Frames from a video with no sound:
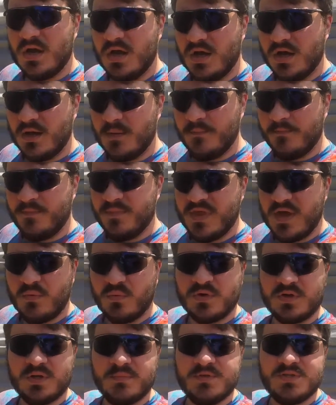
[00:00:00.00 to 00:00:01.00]
um,
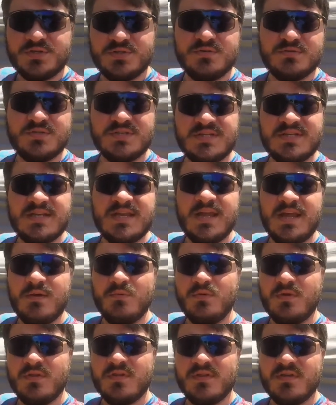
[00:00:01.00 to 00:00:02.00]
that we're gonna be shooting
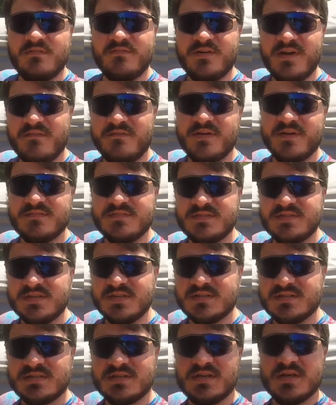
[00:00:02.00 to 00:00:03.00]
today with a
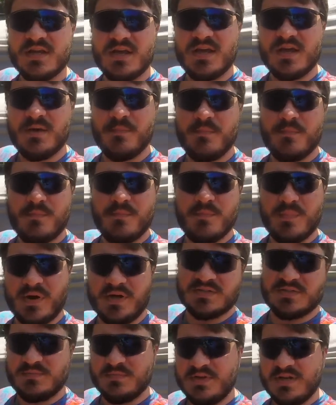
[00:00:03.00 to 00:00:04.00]
556 and
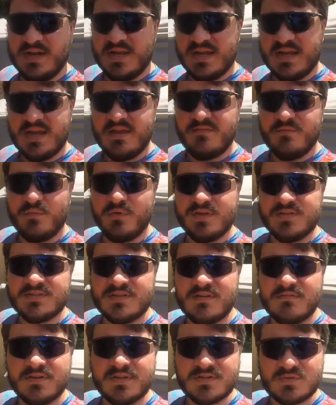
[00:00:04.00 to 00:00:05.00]
possibly an
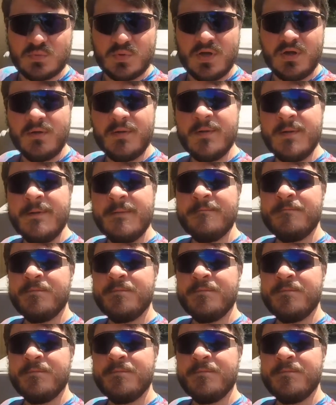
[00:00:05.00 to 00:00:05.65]
AK-47 as well